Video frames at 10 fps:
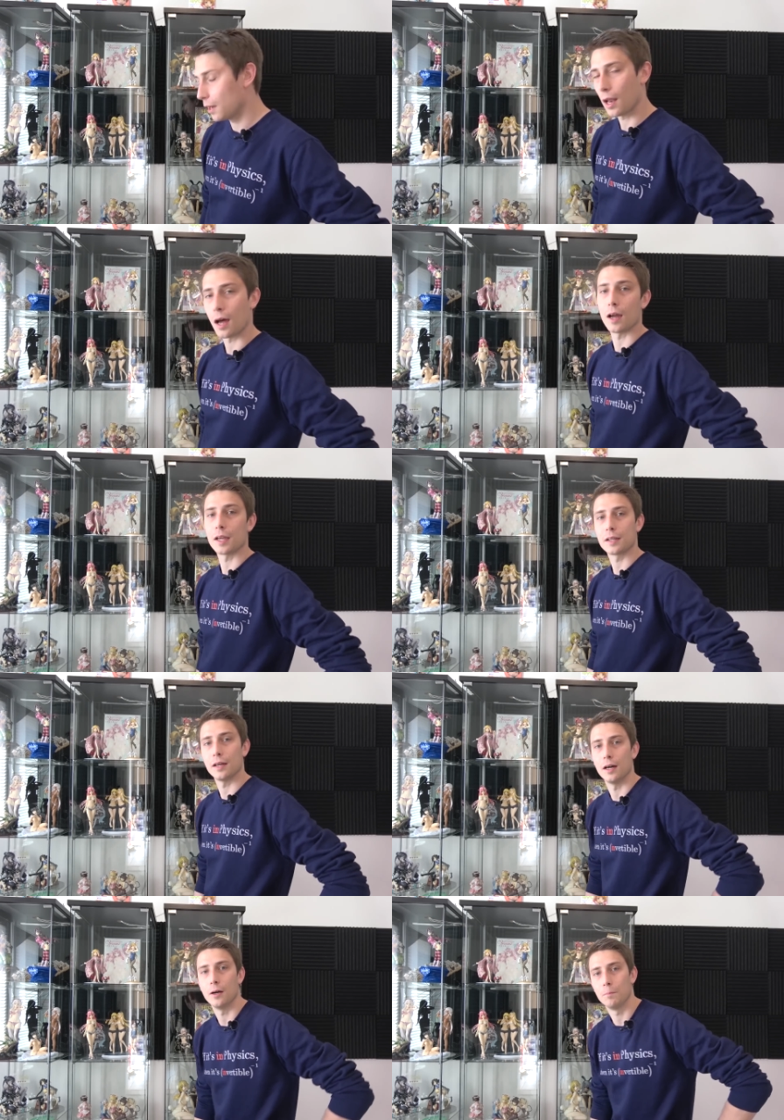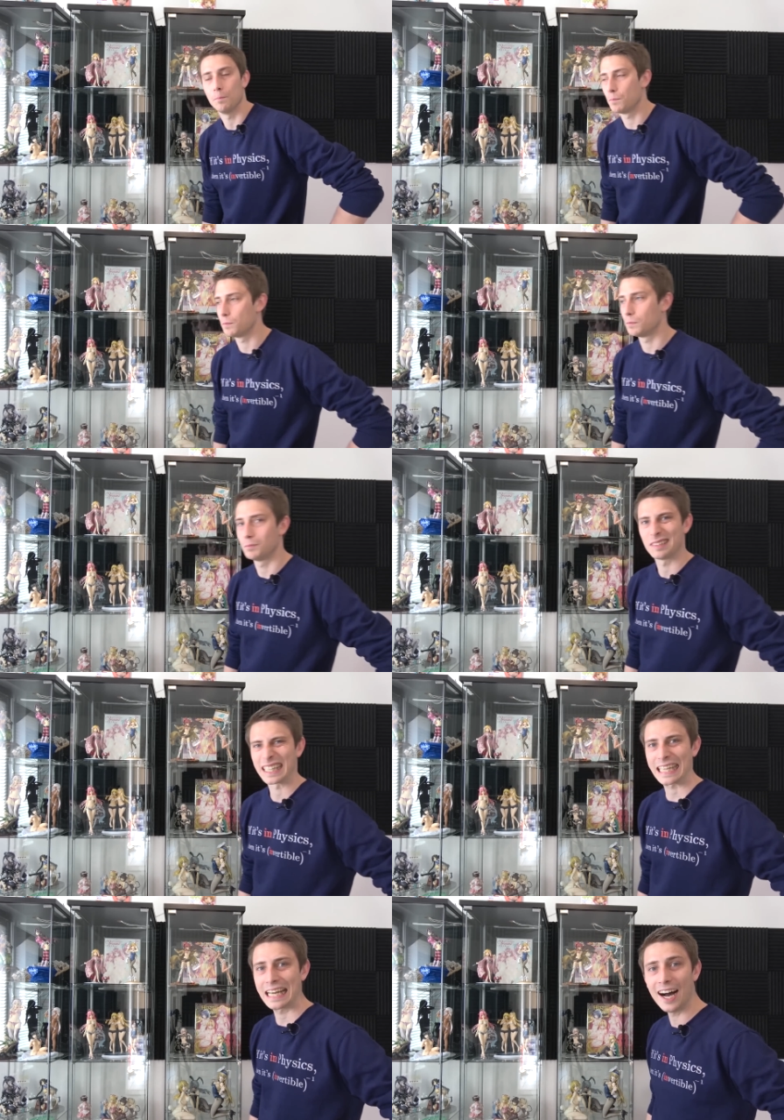like
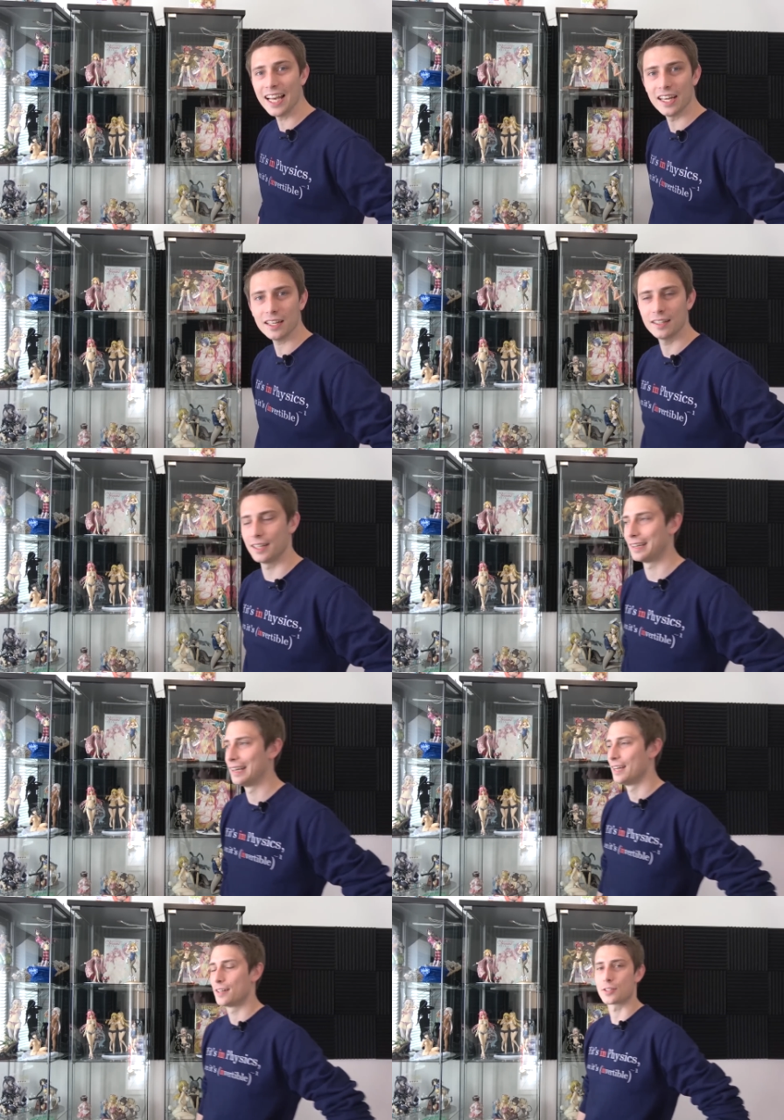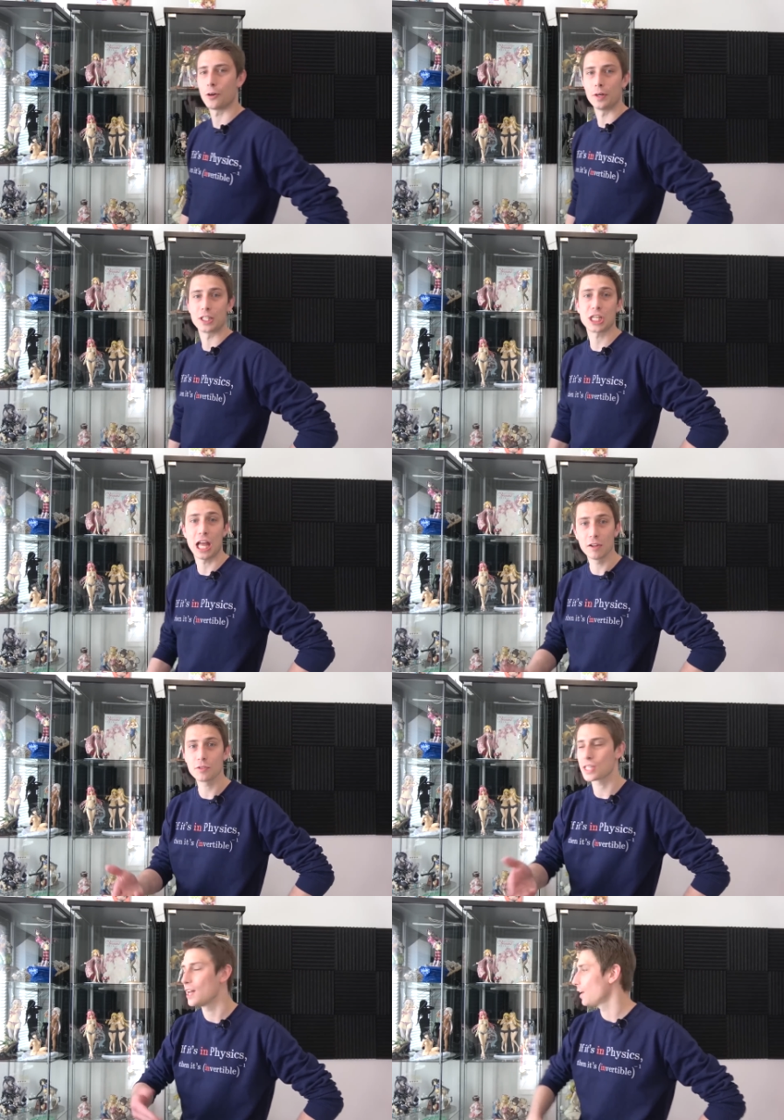regale, sorry,
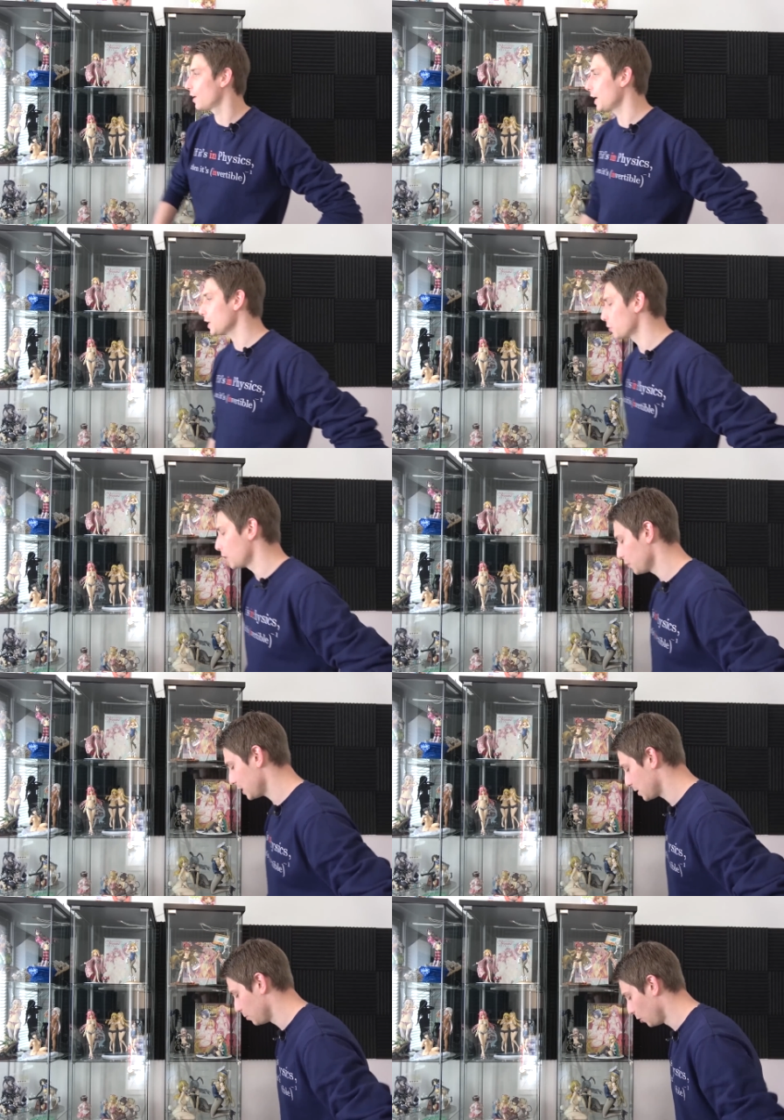shelves lying around at the